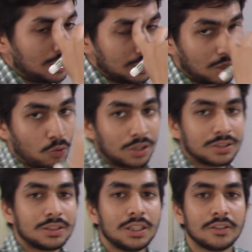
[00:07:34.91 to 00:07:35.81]
Now what
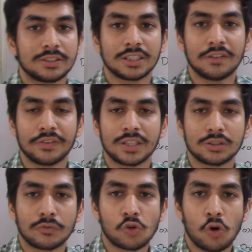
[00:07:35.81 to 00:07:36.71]
is the
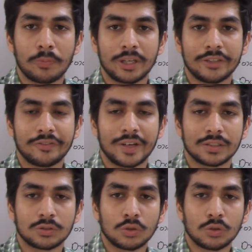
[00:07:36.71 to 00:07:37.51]
significance of cooperative effect?